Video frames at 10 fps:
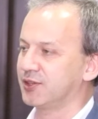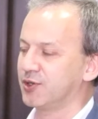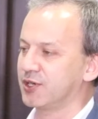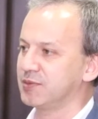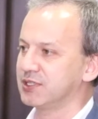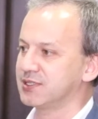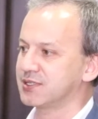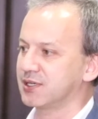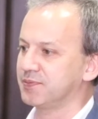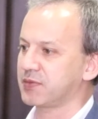
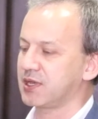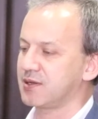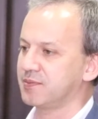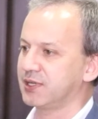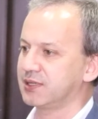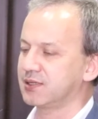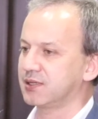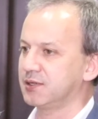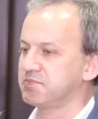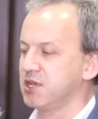tournaments, but
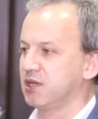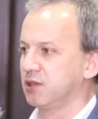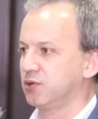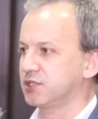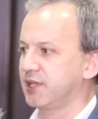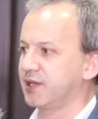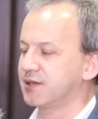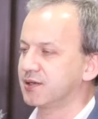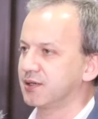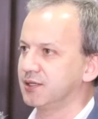looks
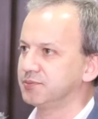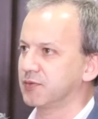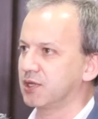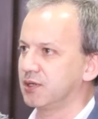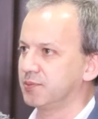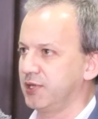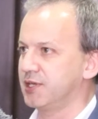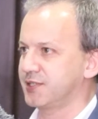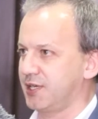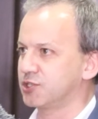like
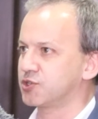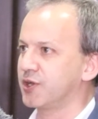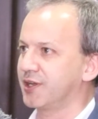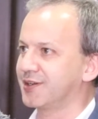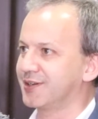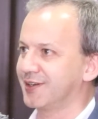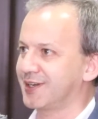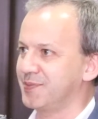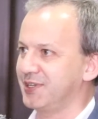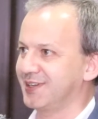players are enjoying
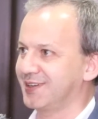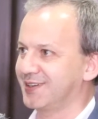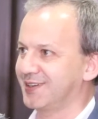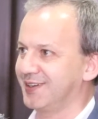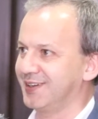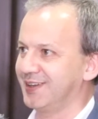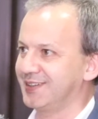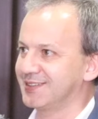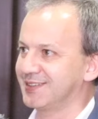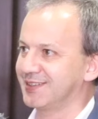competing
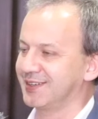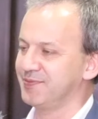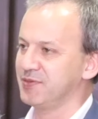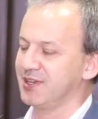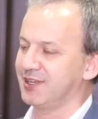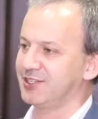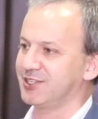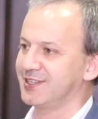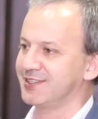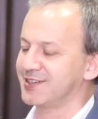against
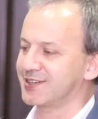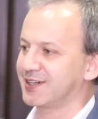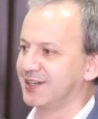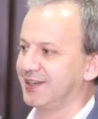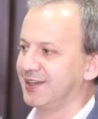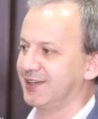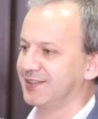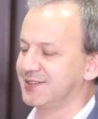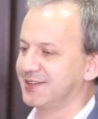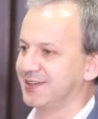each other,
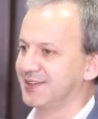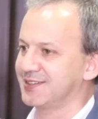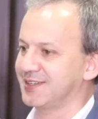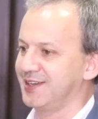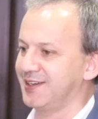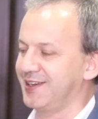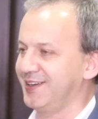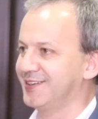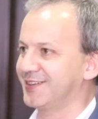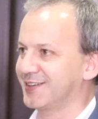and they are
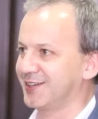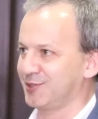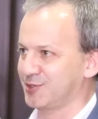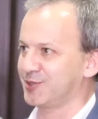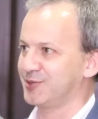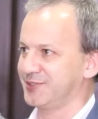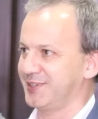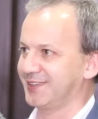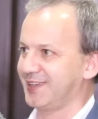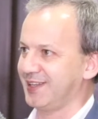eager to show
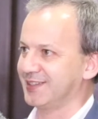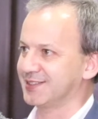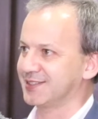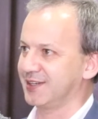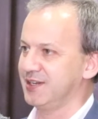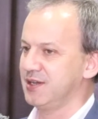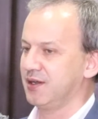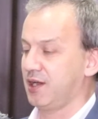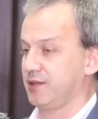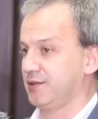their talents.
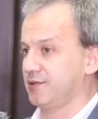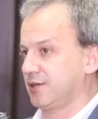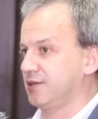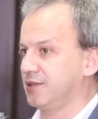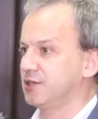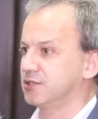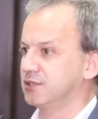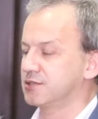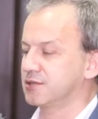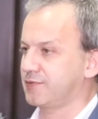I think the organization
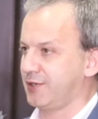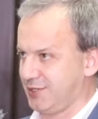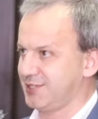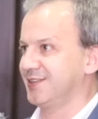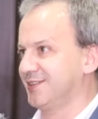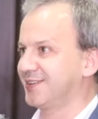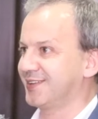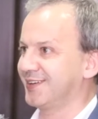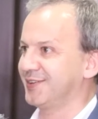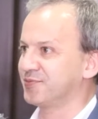is quite
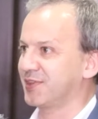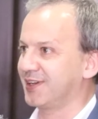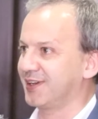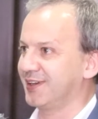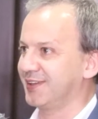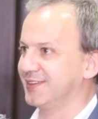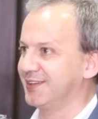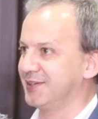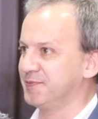decent, and